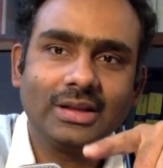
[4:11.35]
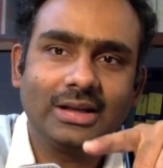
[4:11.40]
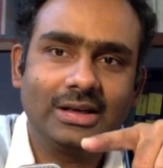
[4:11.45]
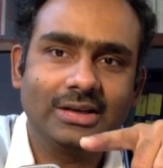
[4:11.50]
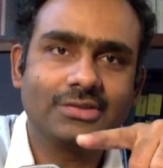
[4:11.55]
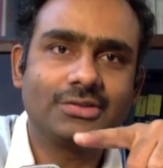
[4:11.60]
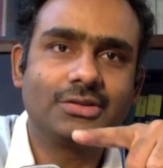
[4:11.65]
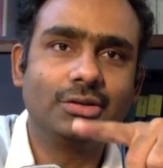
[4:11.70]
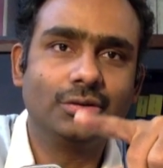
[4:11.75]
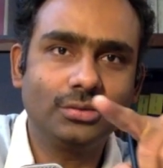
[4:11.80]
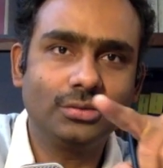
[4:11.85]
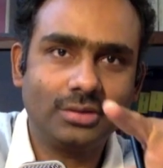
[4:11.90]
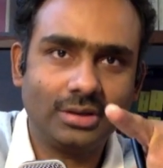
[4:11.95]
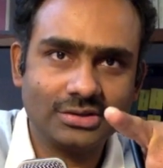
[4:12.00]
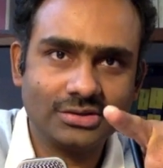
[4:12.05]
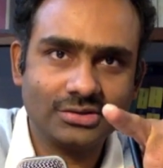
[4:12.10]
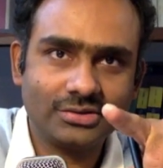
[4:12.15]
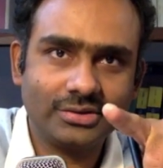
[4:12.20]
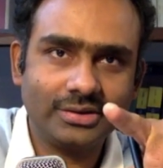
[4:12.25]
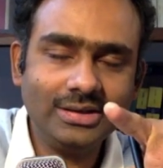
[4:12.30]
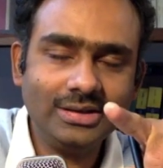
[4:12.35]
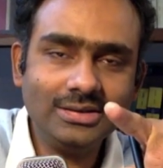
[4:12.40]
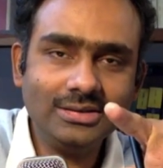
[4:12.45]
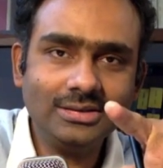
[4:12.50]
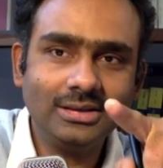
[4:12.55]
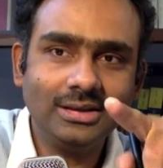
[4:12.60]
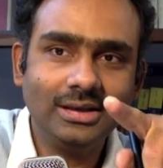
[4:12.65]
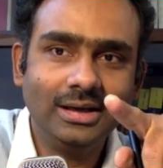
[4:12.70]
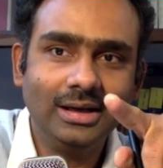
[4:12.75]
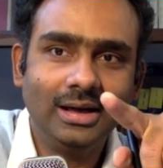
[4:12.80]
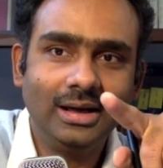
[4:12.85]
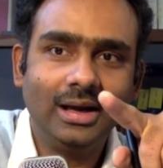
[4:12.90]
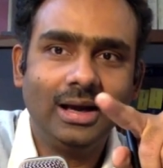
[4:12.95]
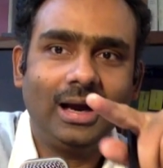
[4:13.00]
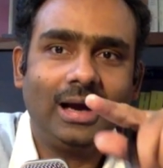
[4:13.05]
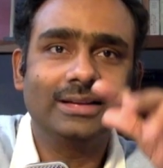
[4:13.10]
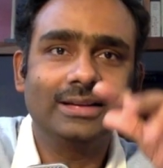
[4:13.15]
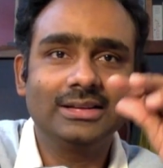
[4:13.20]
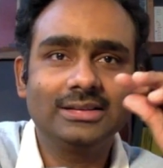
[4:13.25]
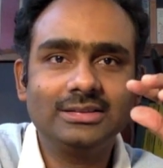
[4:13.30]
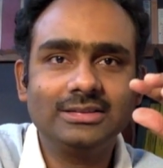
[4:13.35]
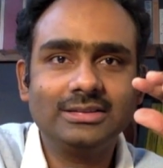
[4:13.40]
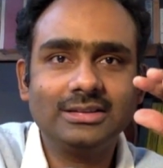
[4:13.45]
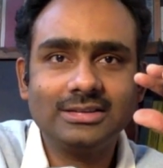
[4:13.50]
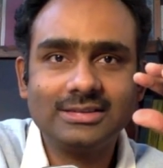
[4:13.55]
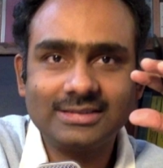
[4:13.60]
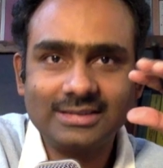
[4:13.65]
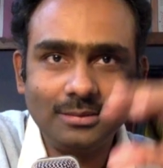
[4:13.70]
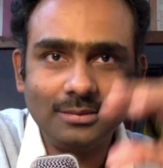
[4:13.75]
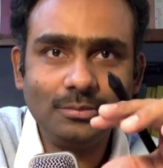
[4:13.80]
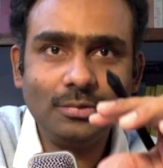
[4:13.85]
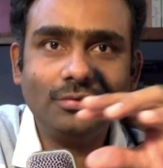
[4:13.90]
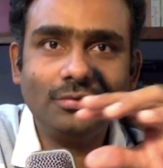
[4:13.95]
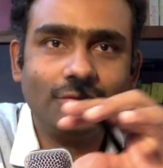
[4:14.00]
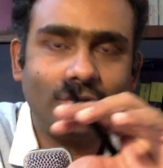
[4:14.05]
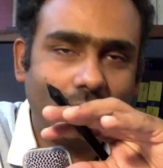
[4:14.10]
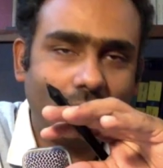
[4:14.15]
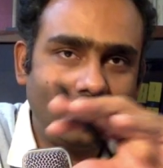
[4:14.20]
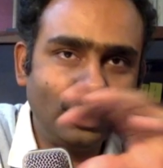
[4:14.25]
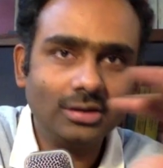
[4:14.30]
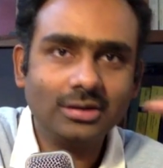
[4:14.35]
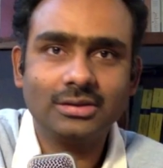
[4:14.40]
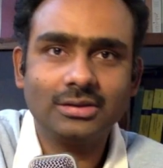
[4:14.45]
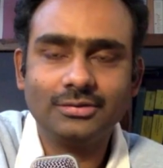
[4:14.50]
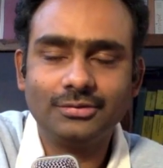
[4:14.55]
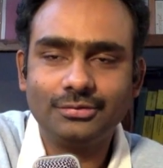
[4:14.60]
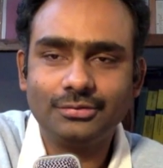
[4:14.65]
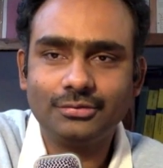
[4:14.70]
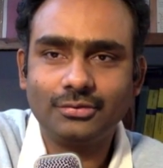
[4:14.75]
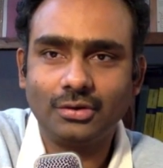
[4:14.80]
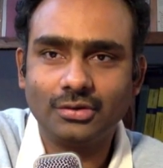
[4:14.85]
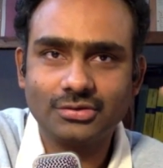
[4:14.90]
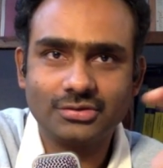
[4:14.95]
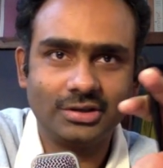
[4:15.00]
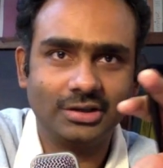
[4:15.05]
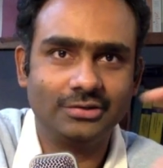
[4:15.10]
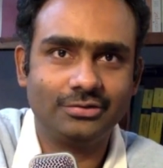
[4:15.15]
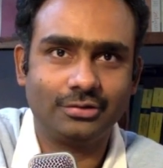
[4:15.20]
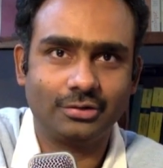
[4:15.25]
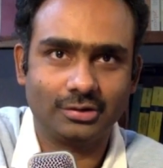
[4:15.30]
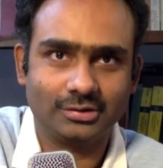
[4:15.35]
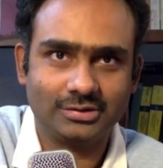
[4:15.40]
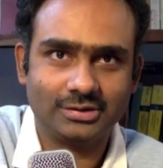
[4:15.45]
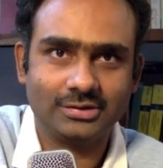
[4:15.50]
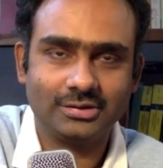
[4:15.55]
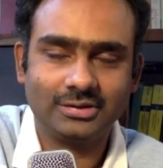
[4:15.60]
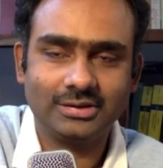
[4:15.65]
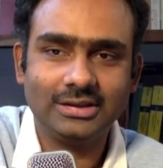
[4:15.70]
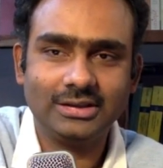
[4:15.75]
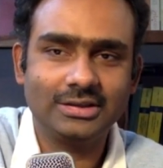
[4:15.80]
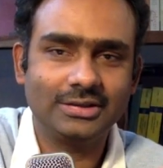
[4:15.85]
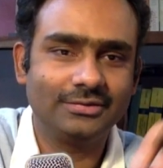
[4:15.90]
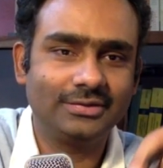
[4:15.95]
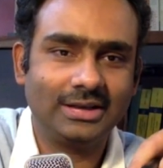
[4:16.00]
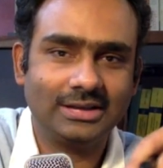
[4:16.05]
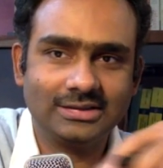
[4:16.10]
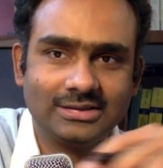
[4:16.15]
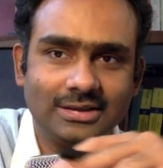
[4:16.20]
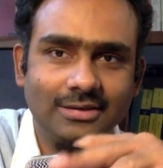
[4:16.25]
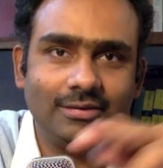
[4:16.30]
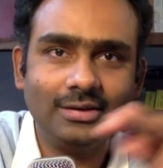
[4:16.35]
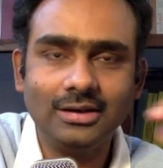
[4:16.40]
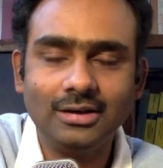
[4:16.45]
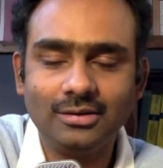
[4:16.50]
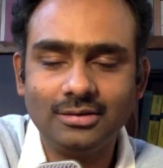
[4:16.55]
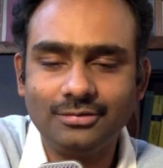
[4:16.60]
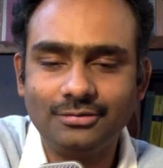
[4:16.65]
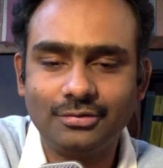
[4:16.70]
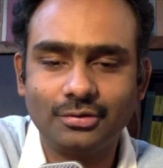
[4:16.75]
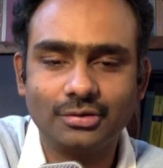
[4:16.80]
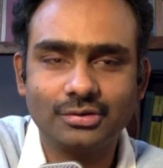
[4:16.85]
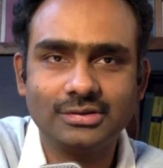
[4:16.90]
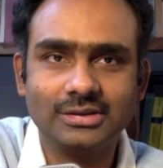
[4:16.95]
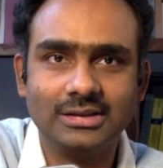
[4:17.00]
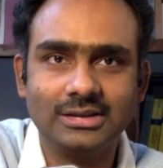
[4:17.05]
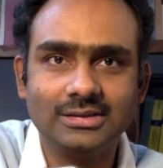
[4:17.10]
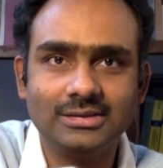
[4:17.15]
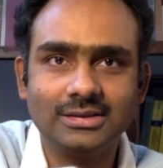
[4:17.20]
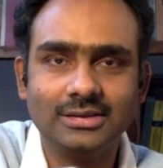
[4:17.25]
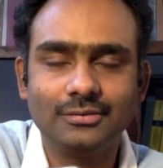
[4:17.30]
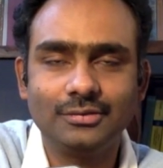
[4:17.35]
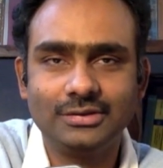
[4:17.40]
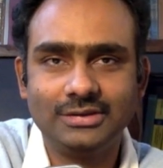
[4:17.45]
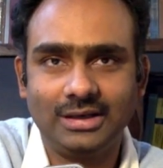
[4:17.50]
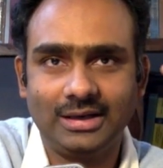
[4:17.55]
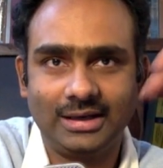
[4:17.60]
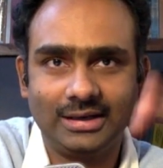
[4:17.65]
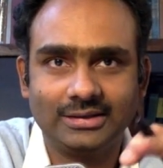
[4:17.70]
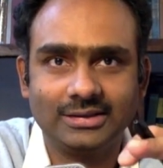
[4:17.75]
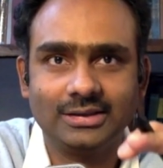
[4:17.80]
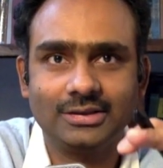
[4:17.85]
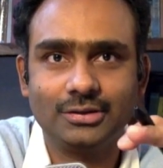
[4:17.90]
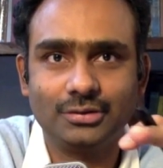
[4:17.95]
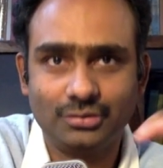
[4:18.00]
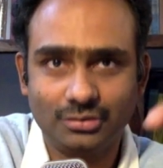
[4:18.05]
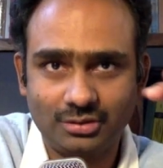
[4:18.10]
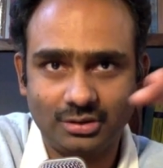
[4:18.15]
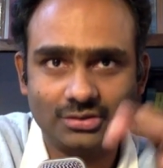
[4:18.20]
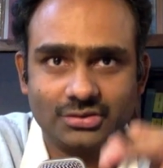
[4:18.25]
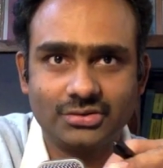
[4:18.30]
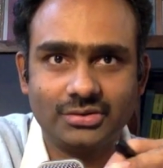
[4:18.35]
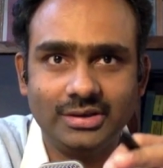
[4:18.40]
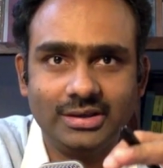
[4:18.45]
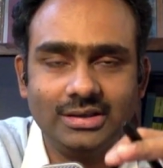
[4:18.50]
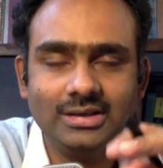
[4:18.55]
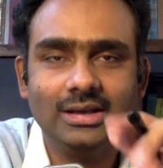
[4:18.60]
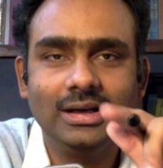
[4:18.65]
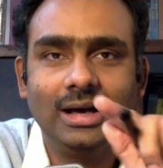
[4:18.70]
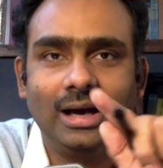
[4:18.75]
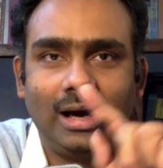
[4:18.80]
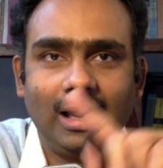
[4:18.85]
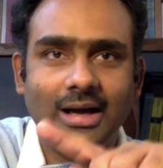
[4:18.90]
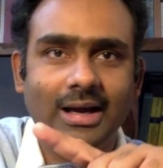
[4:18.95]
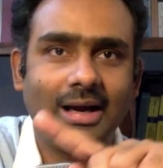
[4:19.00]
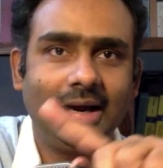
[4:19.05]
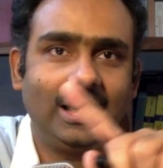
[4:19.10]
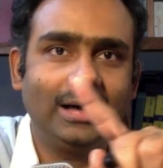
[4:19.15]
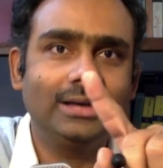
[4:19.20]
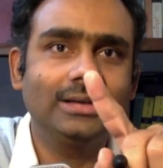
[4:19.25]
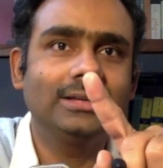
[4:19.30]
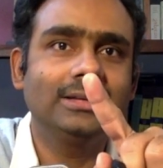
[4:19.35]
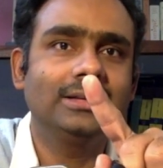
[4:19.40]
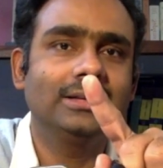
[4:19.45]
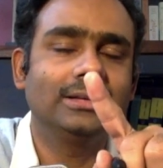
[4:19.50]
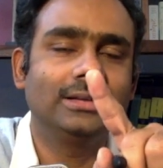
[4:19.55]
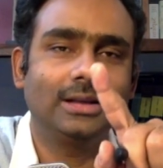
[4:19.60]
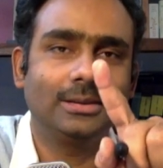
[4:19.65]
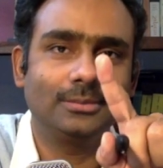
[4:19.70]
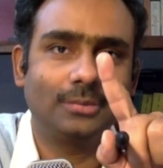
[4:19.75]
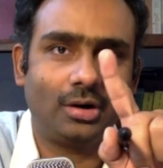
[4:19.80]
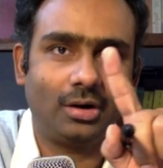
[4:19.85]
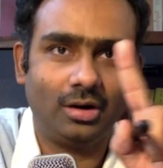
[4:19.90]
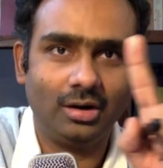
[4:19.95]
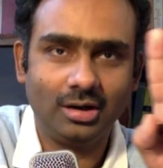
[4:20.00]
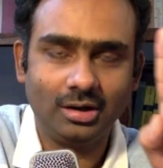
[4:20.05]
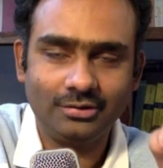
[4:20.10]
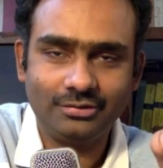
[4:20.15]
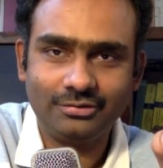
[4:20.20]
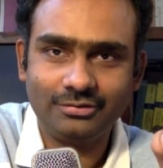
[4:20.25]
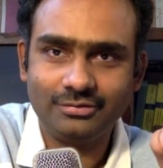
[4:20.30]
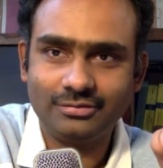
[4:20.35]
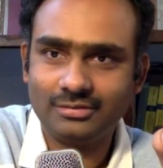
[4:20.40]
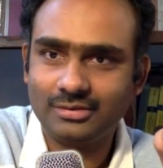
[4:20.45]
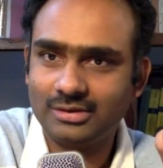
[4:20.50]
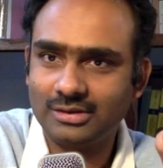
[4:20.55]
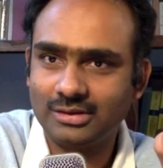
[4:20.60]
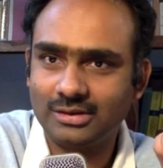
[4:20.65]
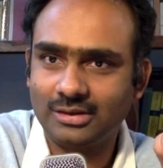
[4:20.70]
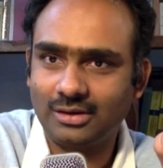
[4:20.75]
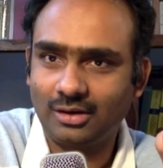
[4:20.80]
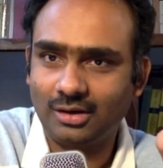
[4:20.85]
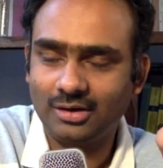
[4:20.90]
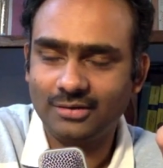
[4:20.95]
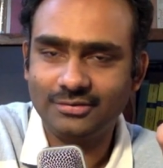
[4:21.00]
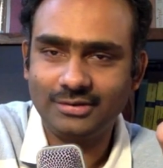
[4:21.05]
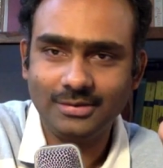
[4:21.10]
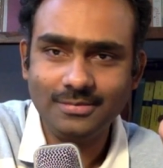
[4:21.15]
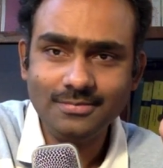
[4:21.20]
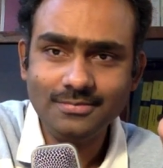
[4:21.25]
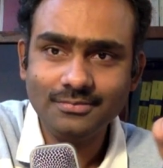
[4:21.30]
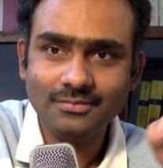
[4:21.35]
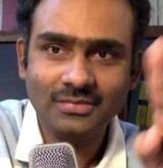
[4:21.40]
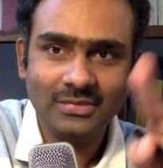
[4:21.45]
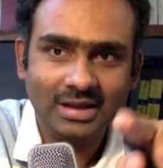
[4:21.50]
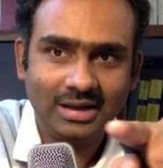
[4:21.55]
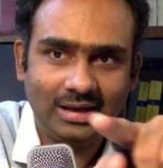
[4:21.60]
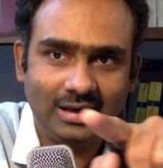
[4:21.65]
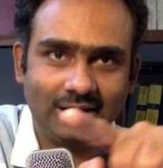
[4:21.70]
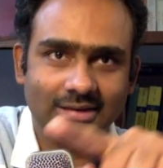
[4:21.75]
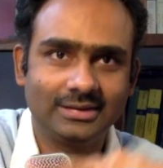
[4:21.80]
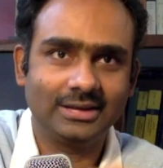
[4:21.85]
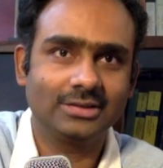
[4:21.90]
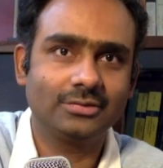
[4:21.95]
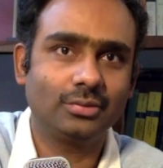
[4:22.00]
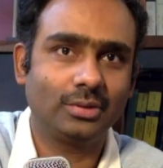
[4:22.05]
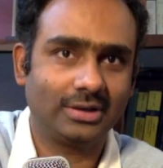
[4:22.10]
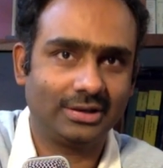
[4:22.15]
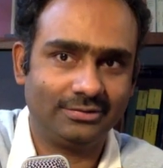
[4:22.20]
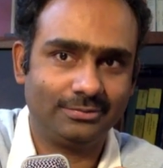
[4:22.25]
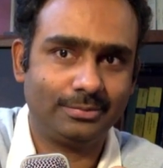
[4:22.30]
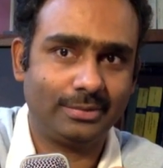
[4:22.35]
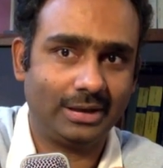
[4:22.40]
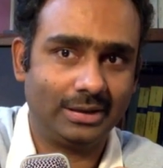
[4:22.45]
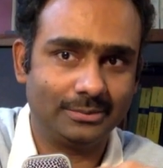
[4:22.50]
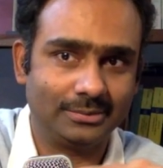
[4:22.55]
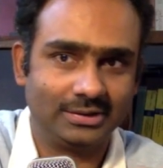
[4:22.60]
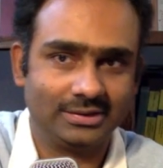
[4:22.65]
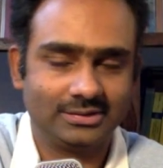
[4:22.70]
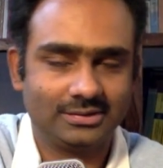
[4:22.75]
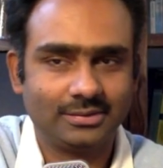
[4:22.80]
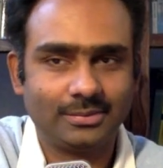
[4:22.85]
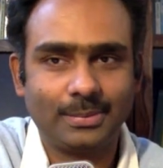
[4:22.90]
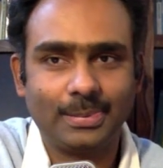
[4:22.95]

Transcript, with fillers: is due to constraints and this is the sum of all co constraint forces okay if there are several forces which are acting due to constraint i add them all of uh, all of them and that's what f prime is